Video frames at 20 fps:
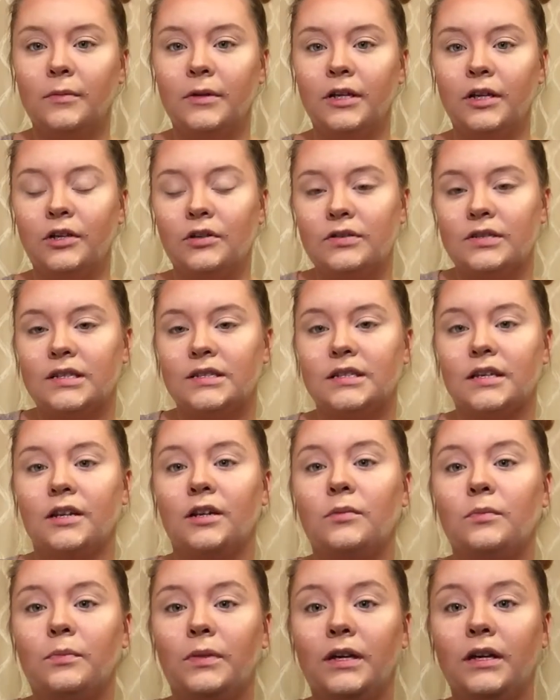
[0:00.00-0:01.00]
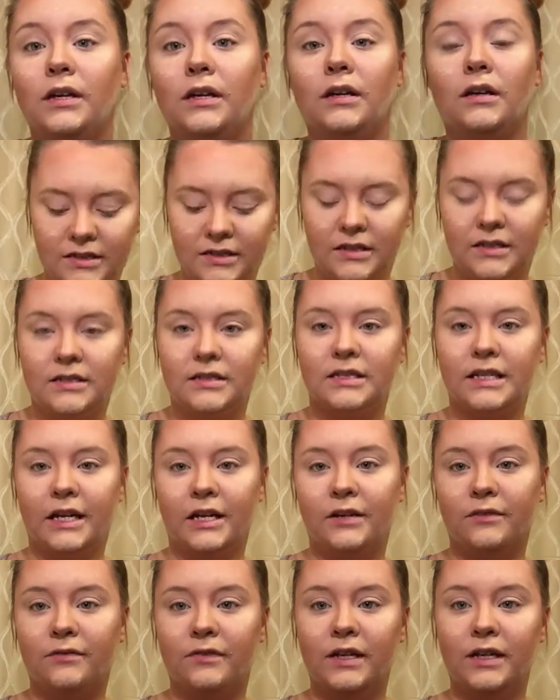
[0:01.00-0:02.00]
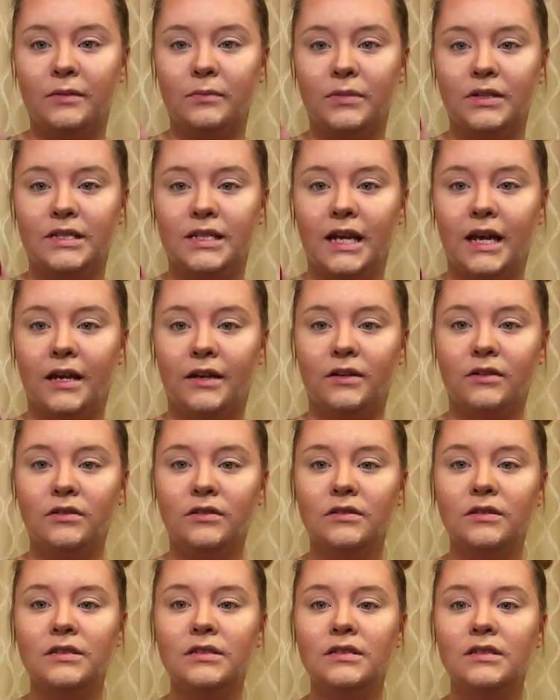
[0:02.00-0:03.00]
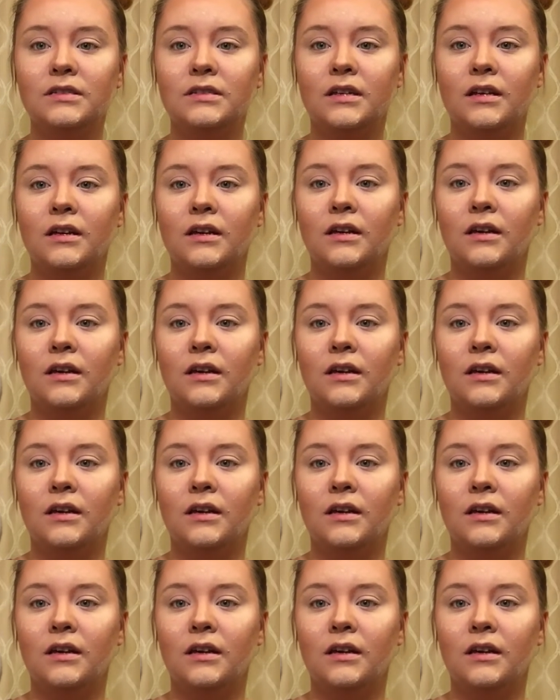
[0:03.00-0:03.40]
I'm going to use is the Seraphine Botanicals.